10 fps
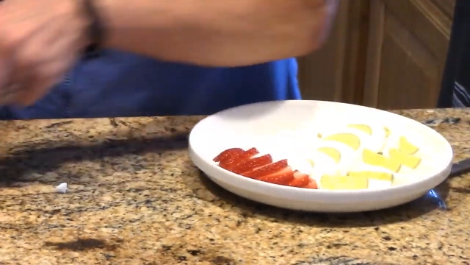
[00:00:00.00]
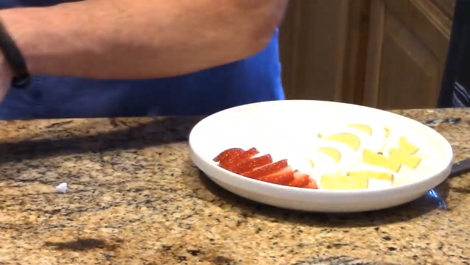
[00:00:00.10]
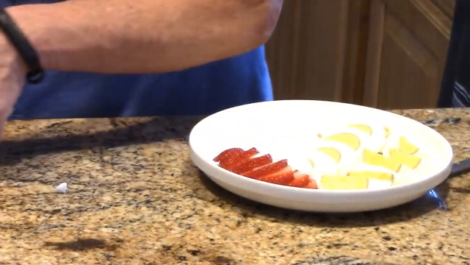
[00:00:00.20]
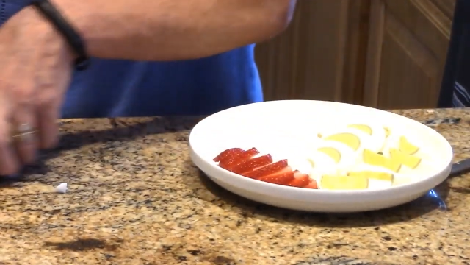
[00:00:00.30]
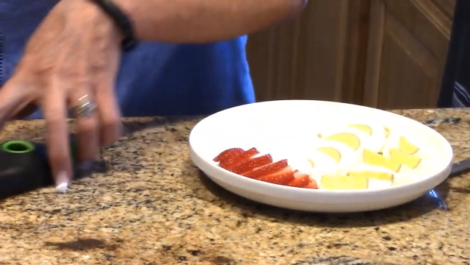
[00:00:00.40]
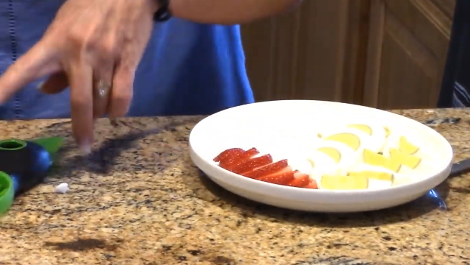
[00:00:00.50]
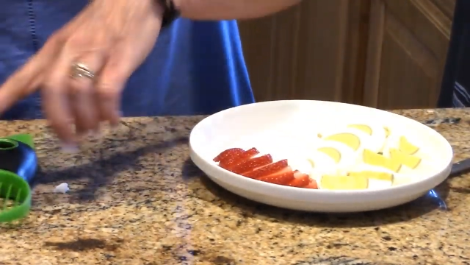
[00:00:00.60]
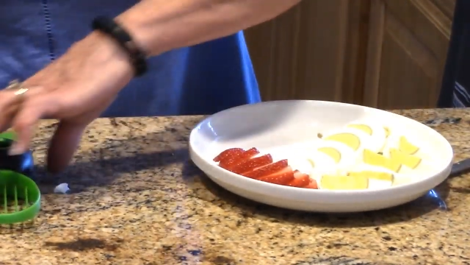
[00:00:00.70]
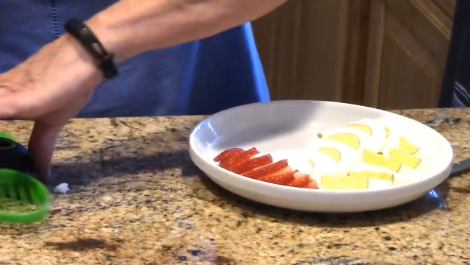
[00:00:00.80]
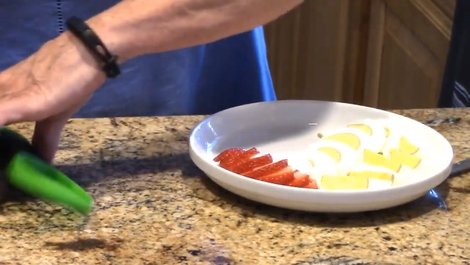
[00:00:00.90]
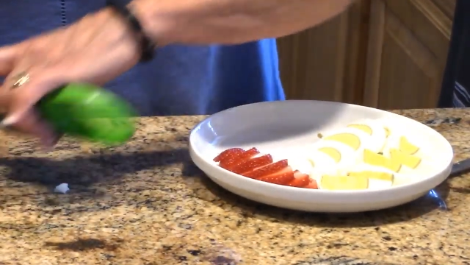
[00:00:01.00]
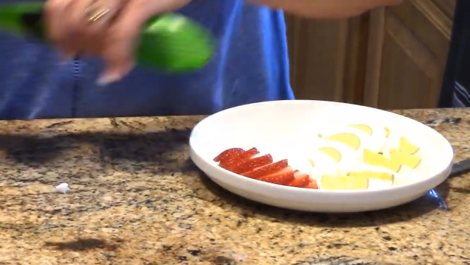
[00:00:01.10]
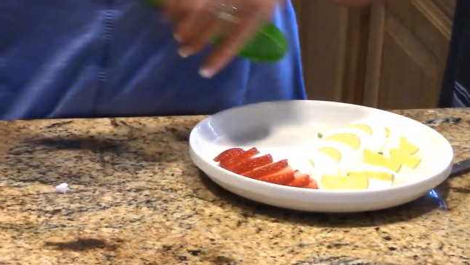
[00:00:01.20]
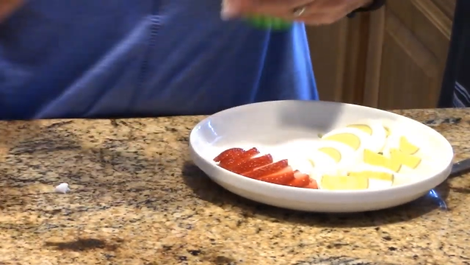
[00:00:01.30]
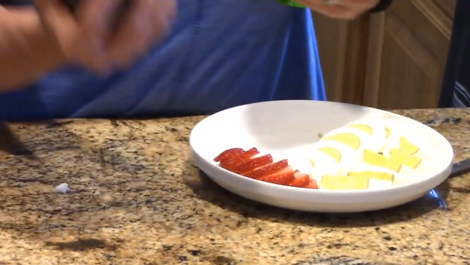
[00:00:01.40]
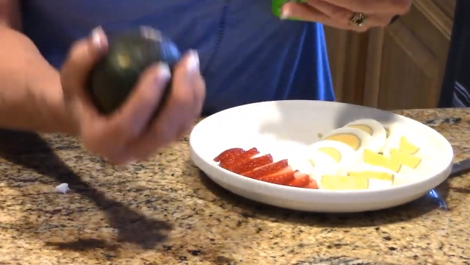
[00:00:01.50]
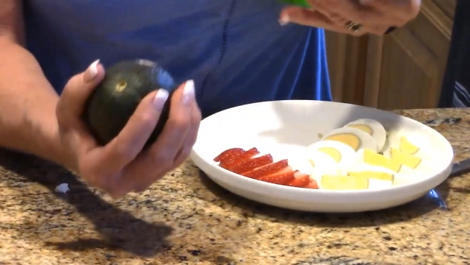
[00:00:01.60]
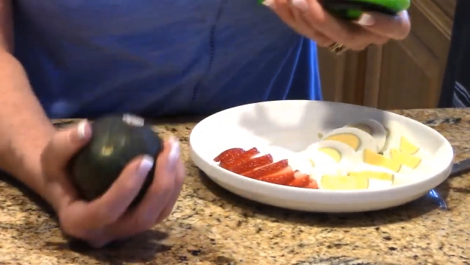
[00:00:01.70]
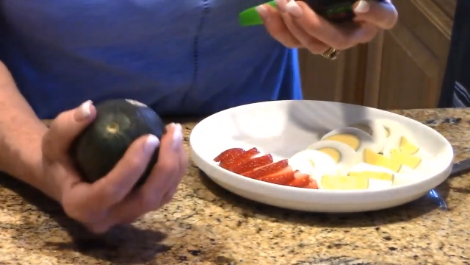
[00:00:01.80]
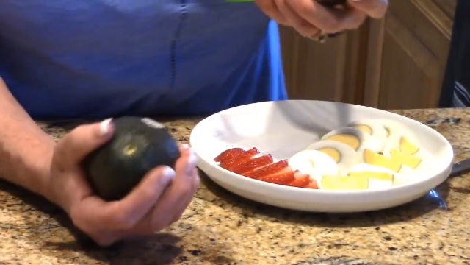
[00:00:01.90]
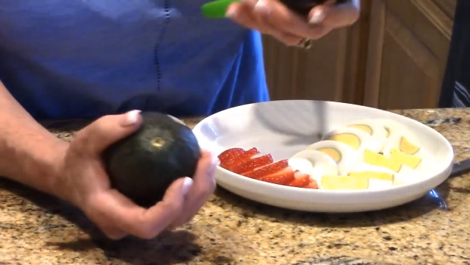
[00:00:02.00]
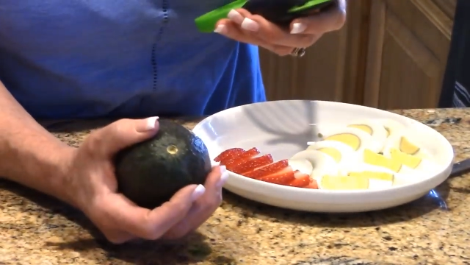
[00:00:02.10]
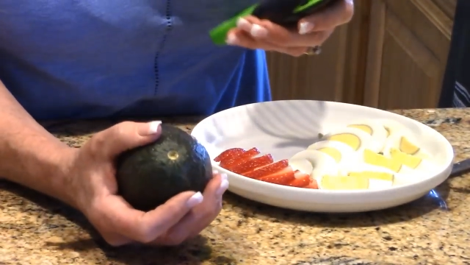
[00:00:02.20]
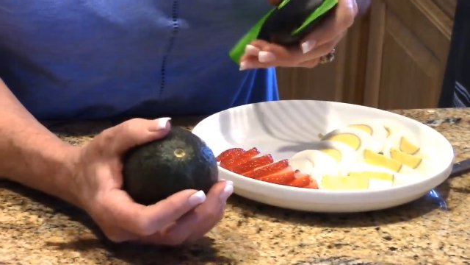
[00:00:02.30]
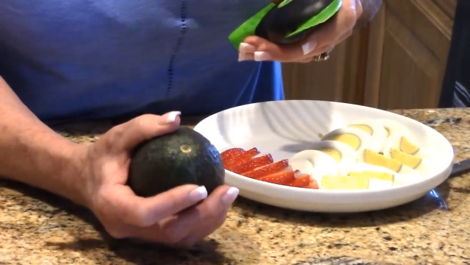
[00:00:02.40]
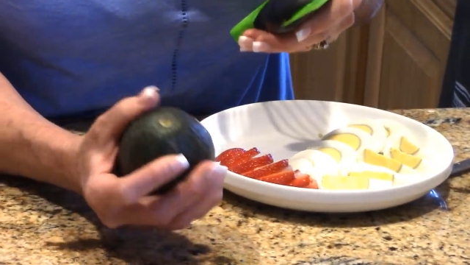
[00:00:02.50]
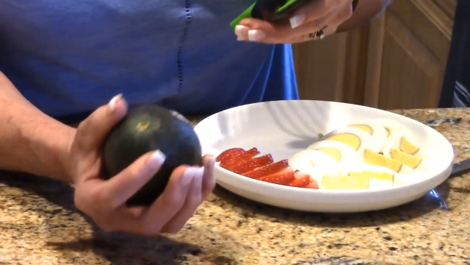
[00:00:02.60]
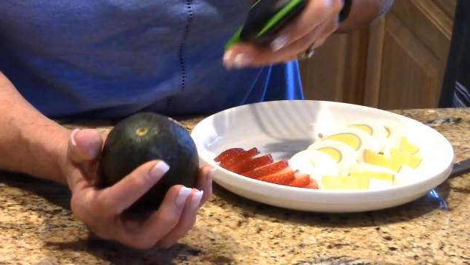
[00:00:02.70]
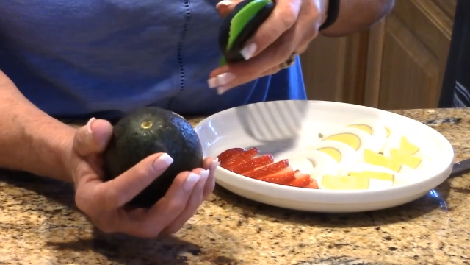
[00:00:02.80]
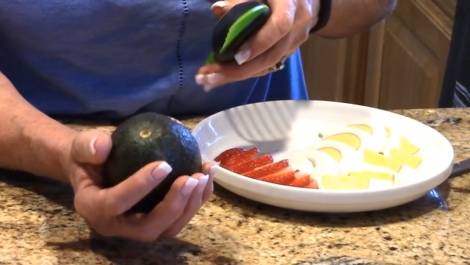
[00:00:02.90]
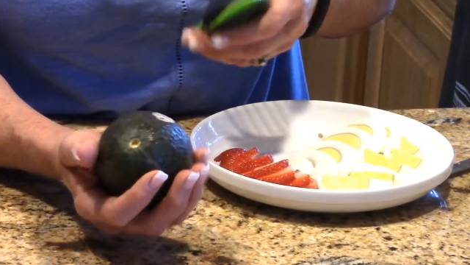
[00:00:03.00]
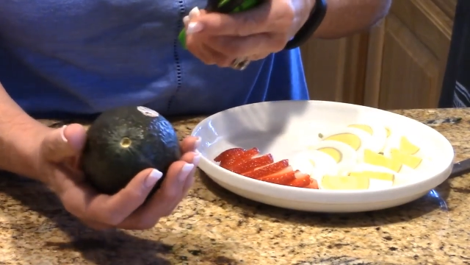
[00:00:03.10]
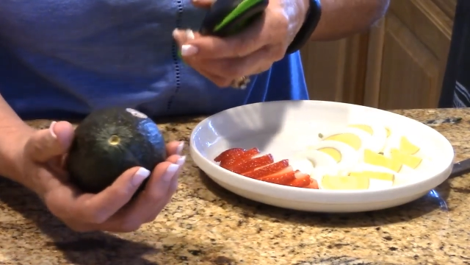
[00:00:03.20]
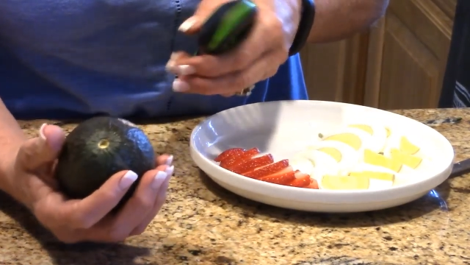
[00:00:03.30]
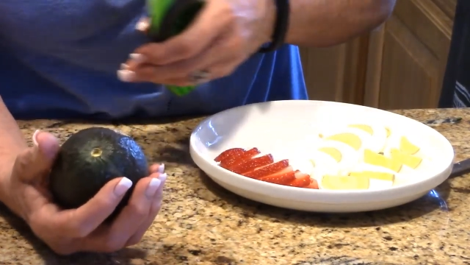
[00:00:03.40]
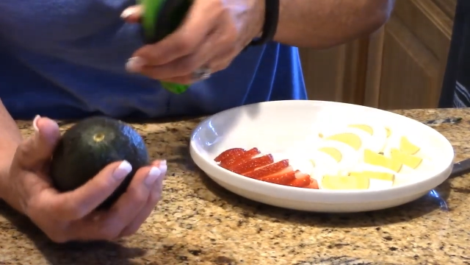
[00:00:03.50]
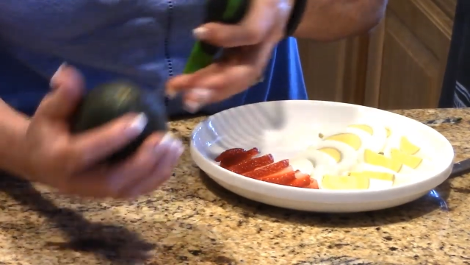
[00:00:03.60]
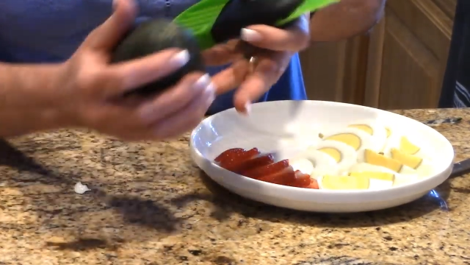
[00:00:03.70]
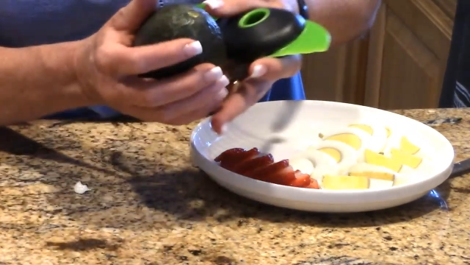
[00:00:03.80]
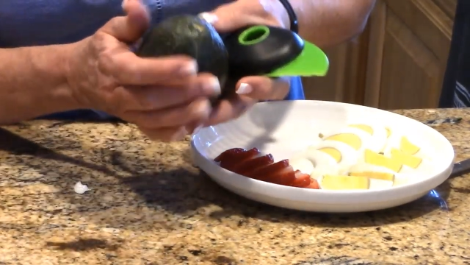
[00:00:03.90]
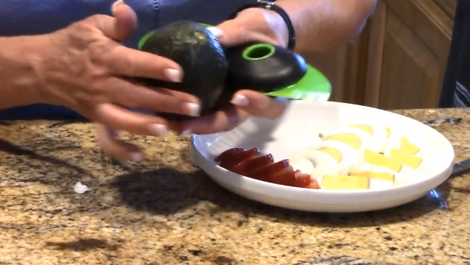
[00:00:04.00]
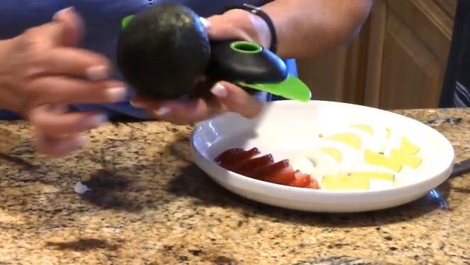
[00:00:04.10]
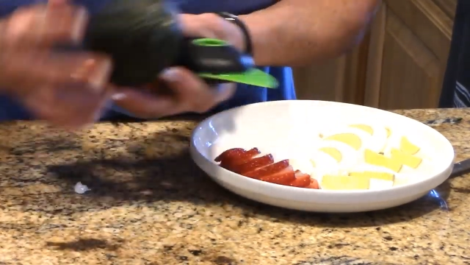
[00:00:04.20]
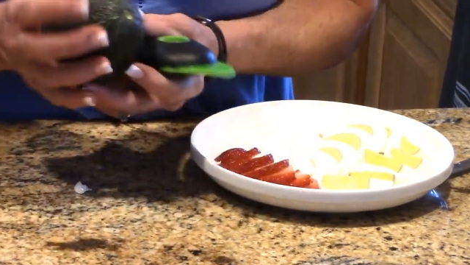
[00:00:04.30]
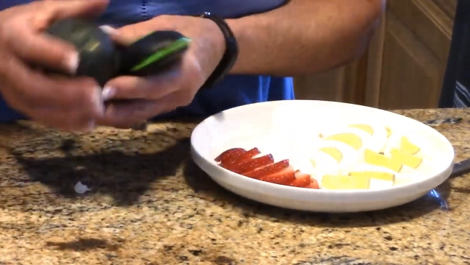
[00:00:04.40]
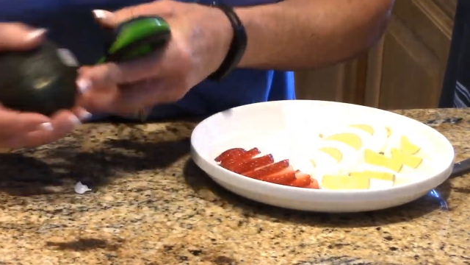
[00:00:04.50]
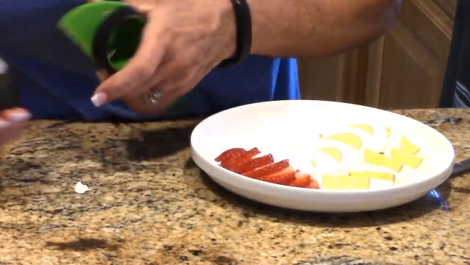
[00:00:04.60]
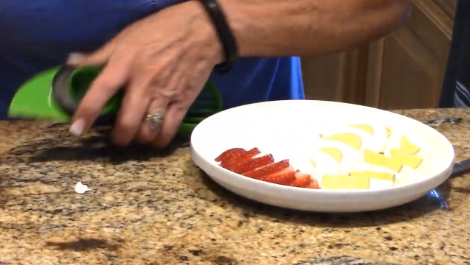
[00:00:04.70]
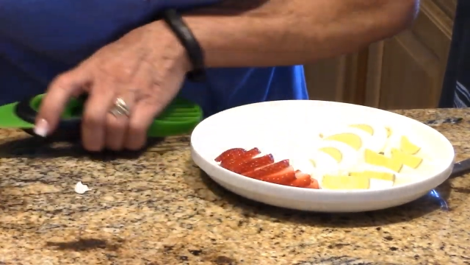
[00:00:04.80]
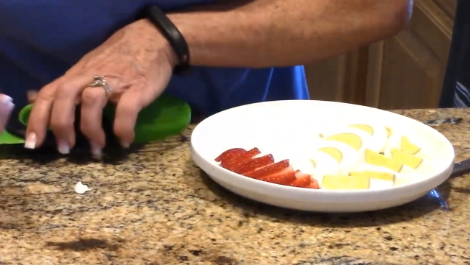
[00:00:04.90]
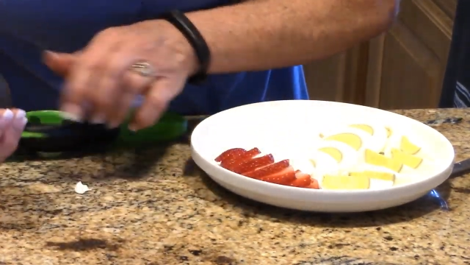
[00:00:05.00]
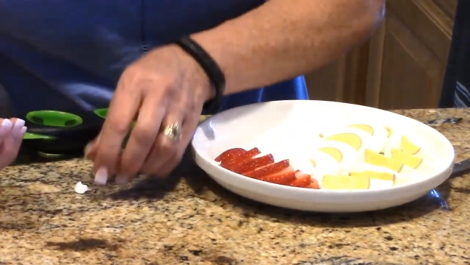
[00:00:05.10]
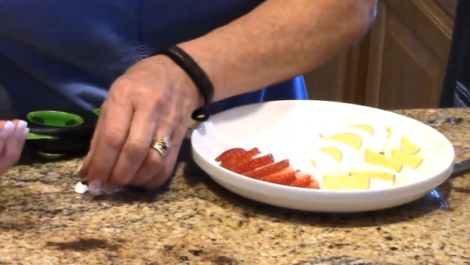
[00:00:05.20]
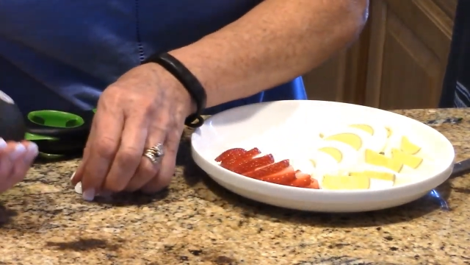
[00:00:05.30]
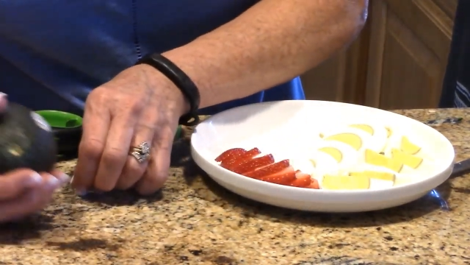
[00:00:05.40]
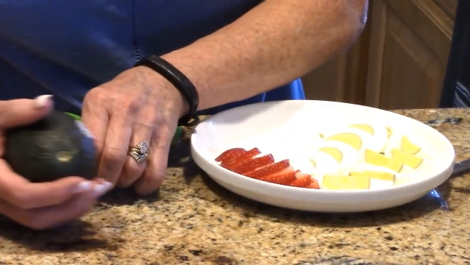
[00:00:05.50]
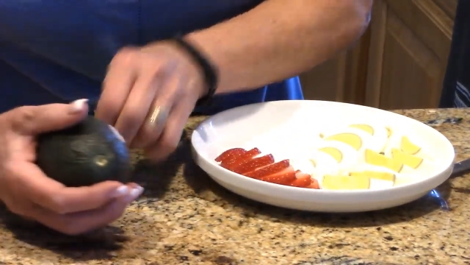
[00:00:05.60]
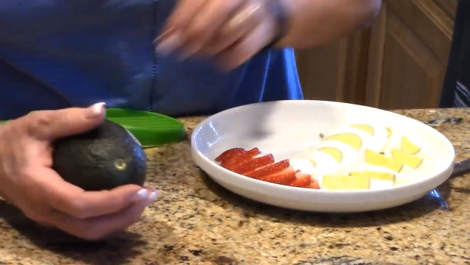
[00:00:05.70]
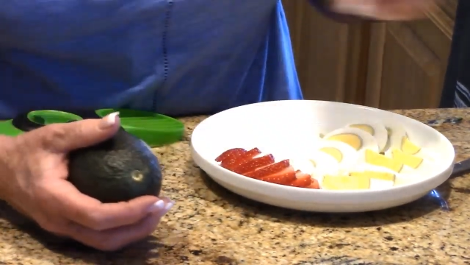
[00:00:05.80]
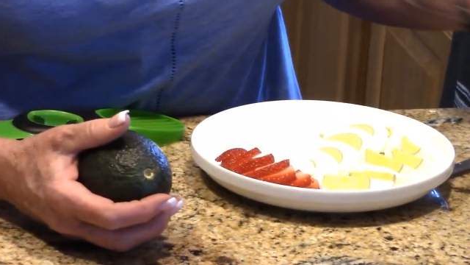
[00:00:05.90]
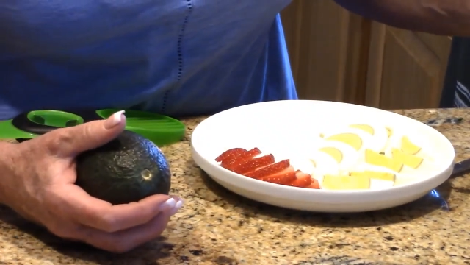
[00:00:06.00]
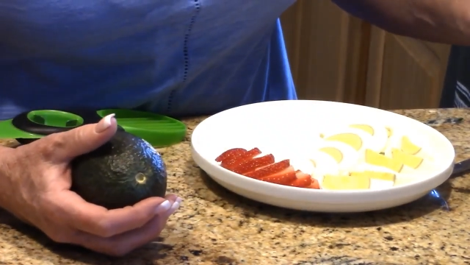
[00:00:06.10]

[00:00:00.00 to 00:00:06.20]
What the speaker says: Nobody's mouth can be seen.